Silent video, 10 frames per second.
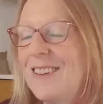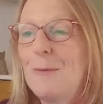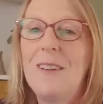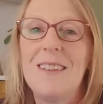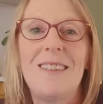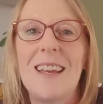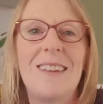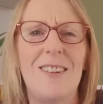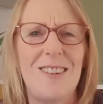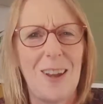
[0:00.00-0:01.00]
one of those
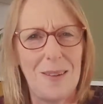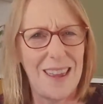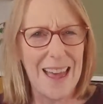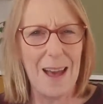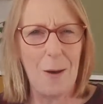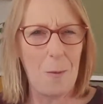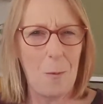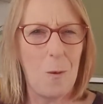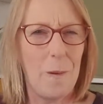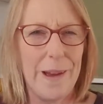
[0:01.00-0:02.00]
things I just don't get
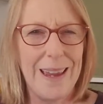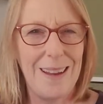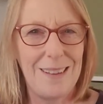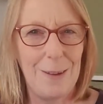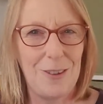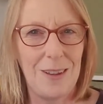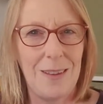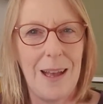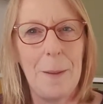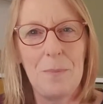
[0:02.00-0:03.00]
why they've done
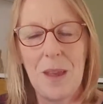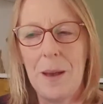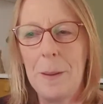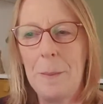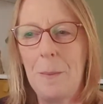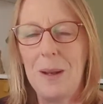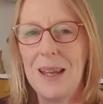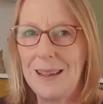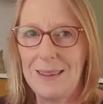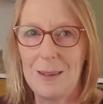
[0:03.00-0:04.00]
that. But
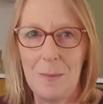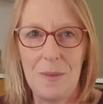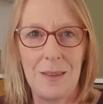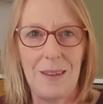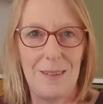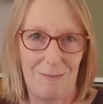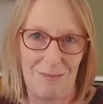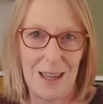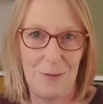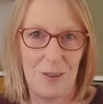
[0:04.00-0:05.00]
it is something that
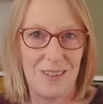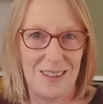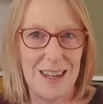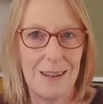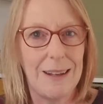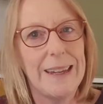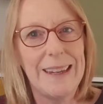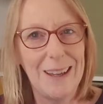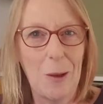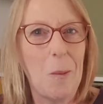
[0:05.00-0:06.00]
they've done
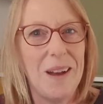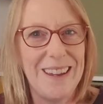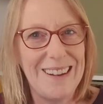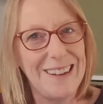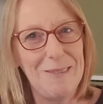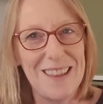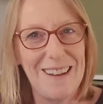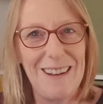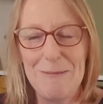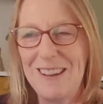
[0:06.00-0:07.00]
sneakily and quietly
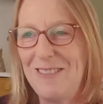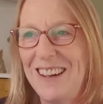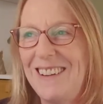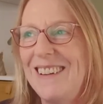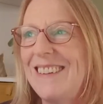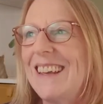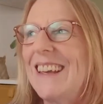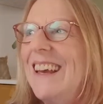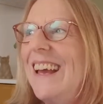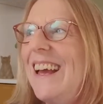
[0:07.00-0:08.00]
without anybody realizing.
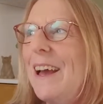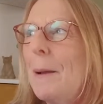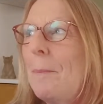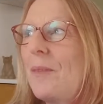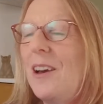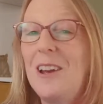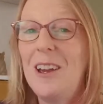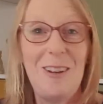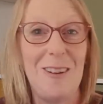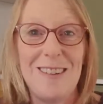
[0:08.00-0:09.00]
And I
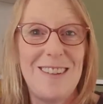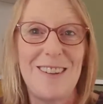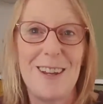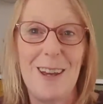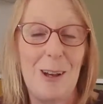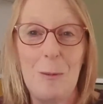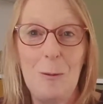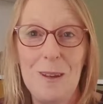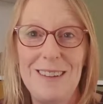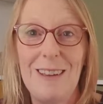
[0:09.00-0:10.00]
only noticed it a couple of
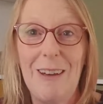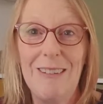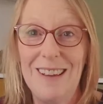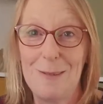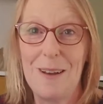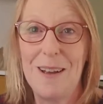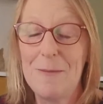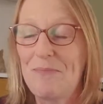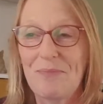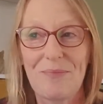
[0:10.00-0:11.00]
weeks ago as
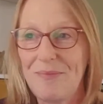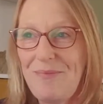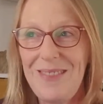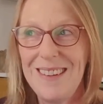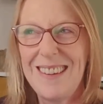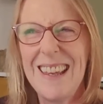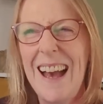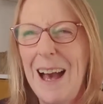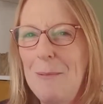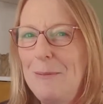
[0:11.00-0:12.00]
well. So
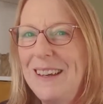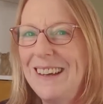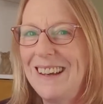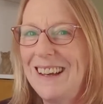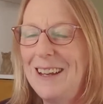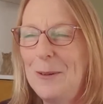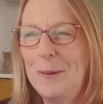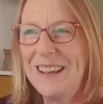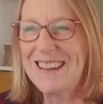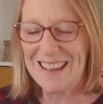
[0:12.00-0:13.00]
yeah, I'm a bit
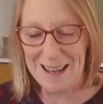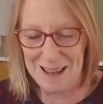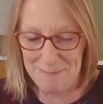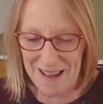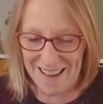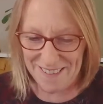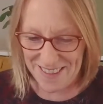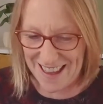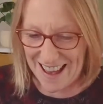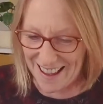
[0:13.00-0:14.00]
annoyed about
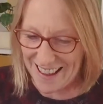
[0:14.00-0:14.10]
that.